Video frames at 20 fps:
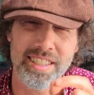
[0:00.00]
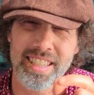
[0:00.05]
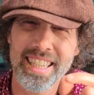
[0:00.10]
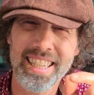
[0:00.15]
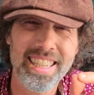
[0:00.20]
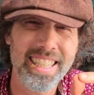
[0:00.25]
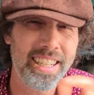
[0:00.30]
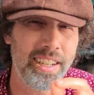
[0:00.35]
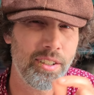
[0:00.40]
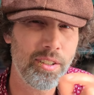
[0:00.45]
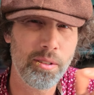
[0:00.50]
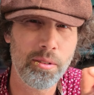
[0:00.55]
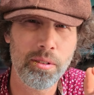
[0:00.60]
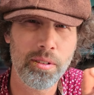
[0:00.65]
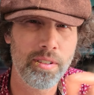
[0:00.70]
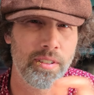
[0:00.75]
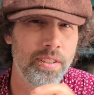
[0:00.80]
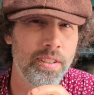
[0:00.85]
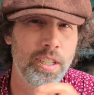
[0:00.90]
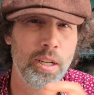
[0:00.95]
little
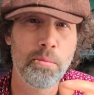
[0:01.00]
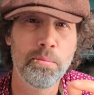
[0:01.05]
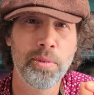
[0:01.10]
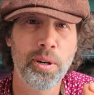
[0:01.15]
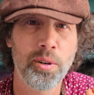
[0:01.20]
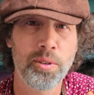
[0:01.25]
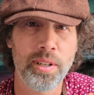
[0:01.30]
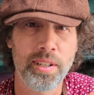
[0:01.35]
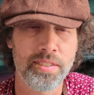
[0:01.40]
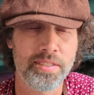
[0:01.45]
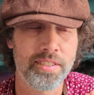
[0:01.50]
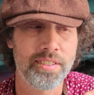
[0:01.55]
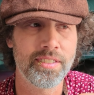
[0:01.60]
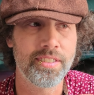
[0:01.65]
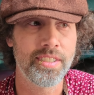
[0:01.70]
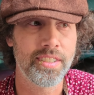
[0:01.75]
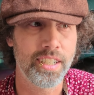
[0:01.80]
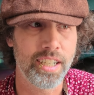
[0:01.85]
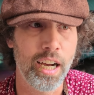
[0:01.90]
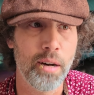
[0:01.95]

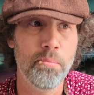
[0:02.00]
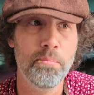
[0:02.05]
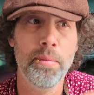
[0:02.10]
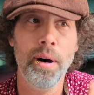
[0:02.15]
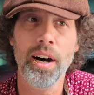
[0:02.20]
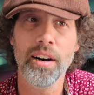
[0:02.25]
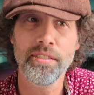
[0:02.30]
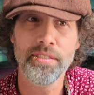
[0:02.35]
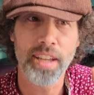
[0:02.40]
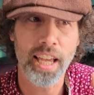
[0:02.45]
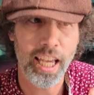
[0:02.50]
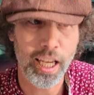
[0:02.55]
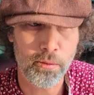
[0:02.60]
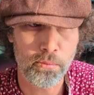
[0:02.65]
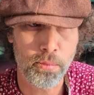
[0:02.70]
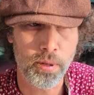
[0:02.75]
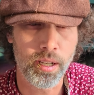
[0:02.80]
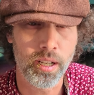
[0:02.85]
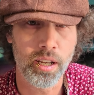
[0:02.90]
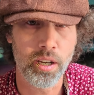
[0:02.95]
components above and
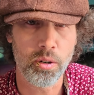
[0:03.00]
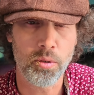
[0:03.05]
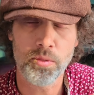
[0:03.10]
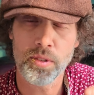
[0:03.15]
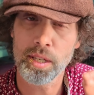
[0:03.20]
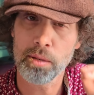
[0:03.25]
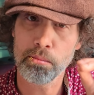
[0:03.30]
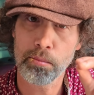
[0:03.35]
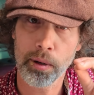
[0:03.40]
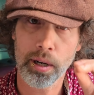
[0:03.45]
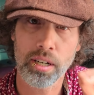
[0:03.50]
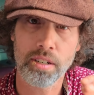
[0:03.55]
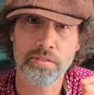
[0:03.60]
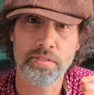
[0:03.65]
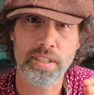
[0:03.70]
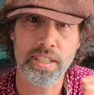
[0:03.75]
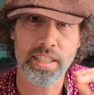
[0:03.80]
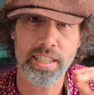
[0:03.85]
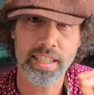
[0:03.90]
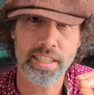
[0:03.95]
below the
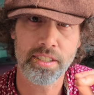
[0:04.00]
perfectly